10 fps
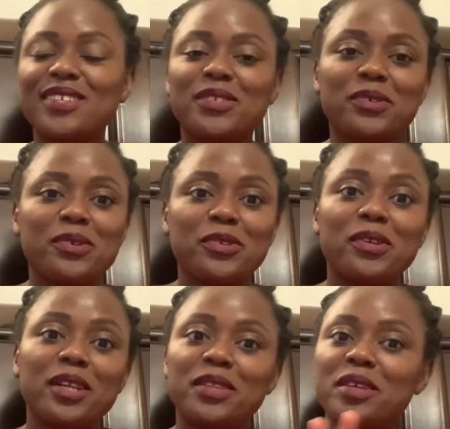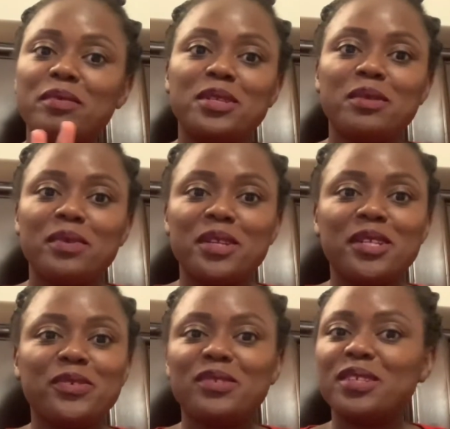So don't let them intimidate
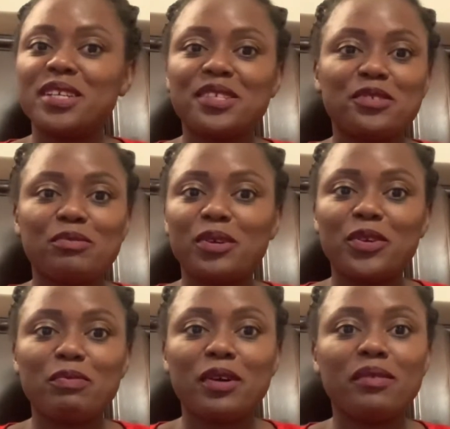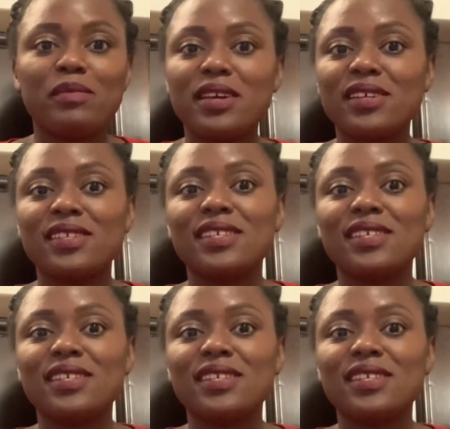you. They're just normal human beings,